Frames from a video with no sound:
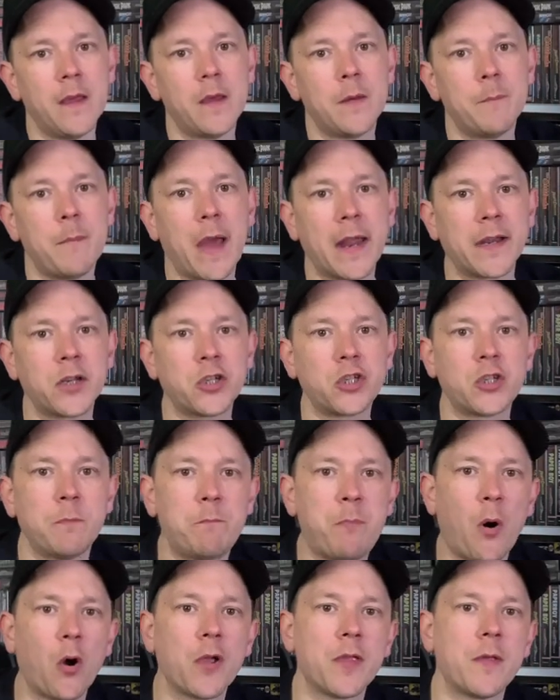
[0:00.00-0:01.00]
managed to
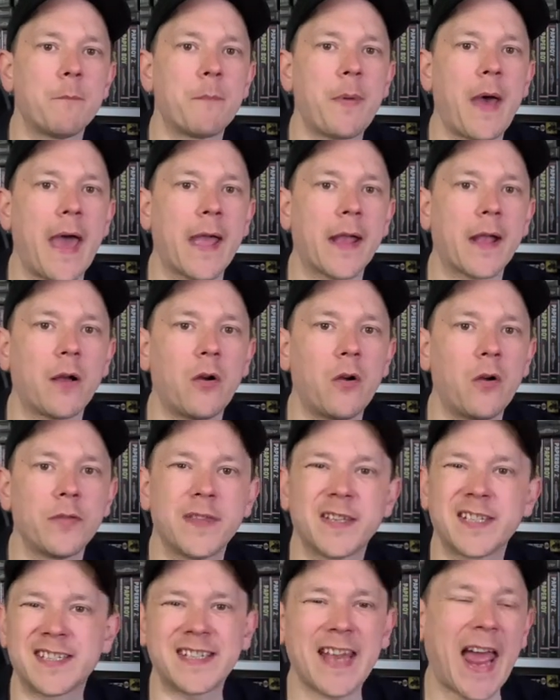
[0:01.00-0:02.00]
buy them back on
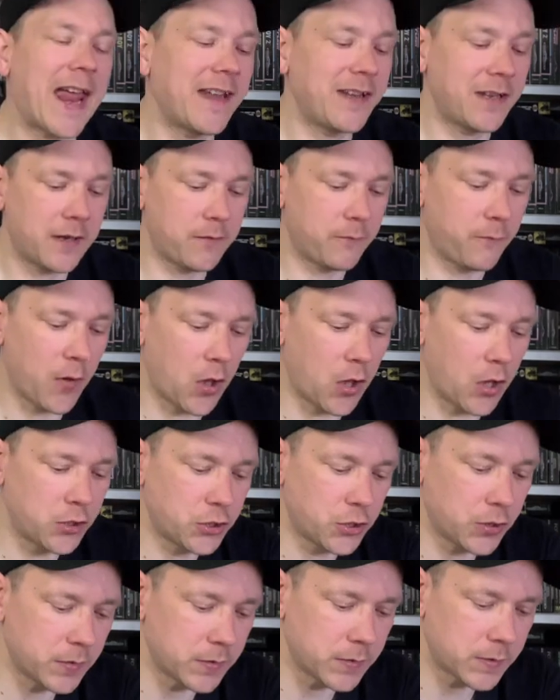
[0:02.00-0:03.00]
the standard
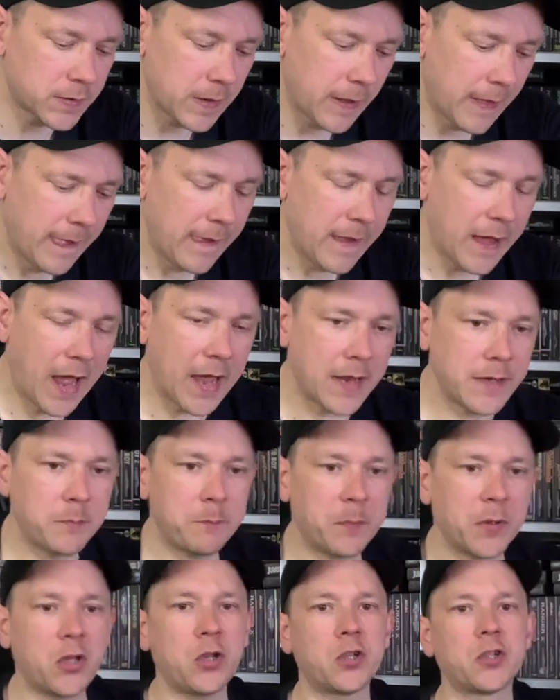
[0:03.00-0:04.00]
versions. And
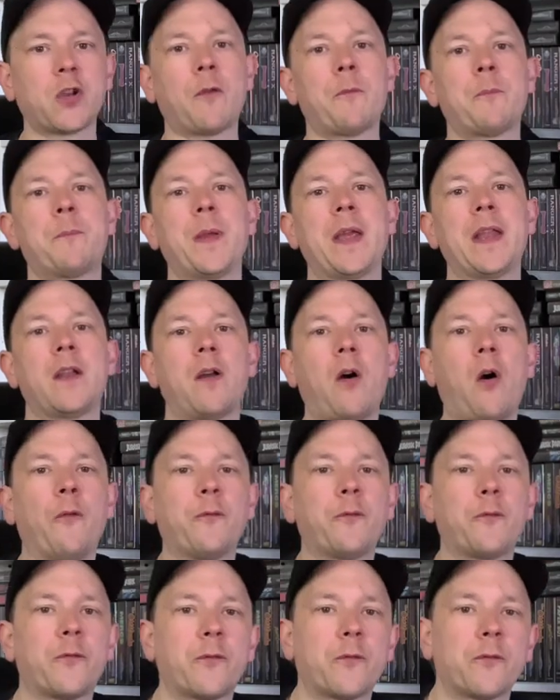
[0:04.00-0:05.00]
because I've been
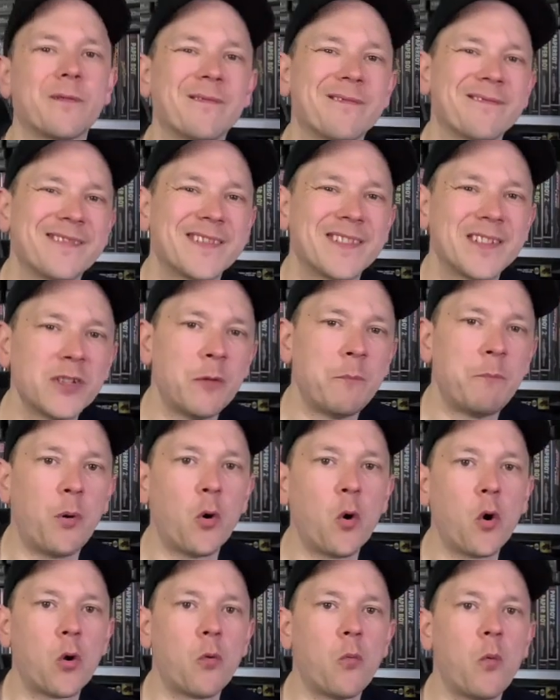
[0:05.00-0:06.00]
off the
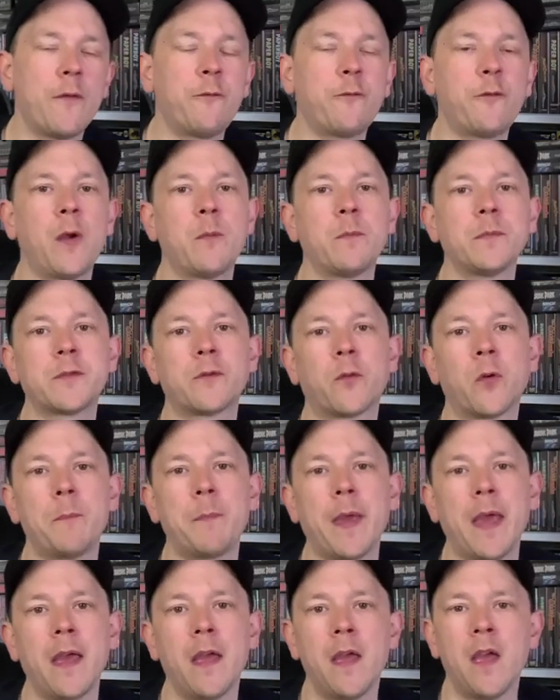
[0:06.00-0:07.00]
boil with films for a
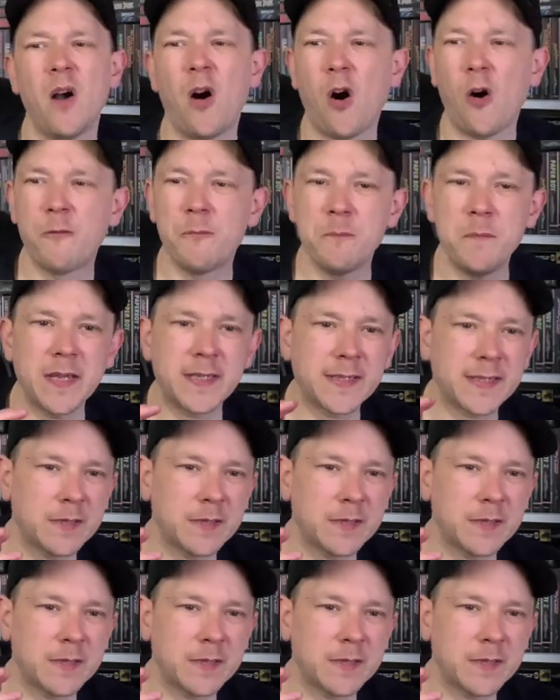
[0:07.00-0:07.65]
bit, I've missed